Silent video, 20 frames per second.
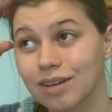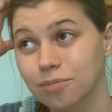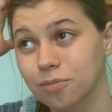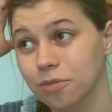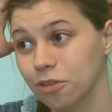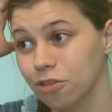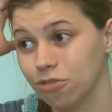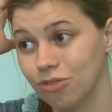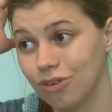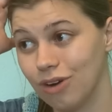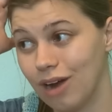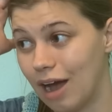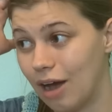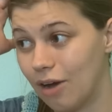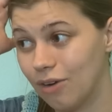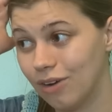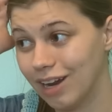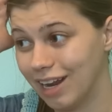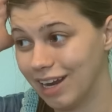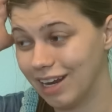
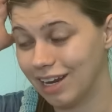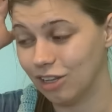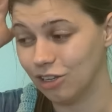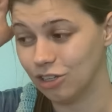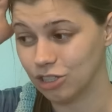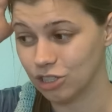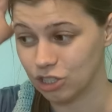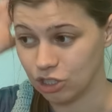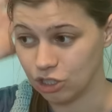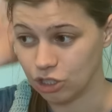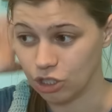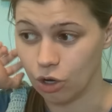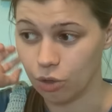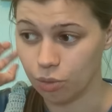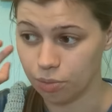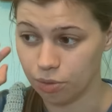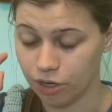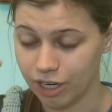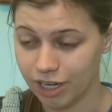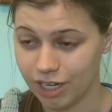throughout, and it looks so
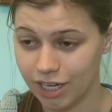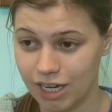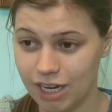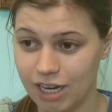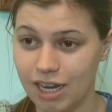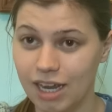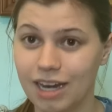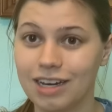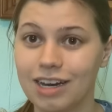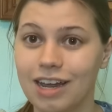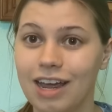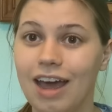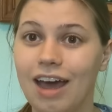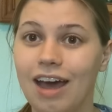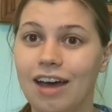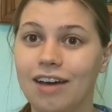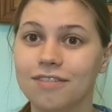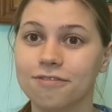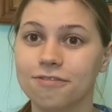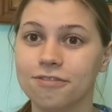pretty. And I
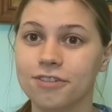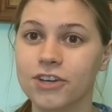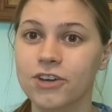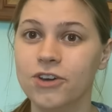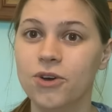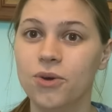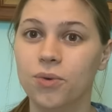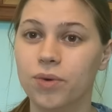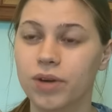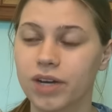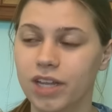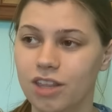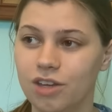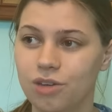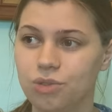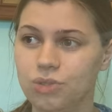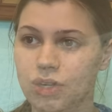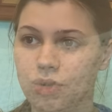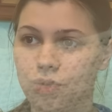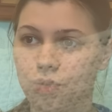have one of
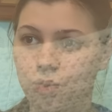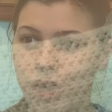those in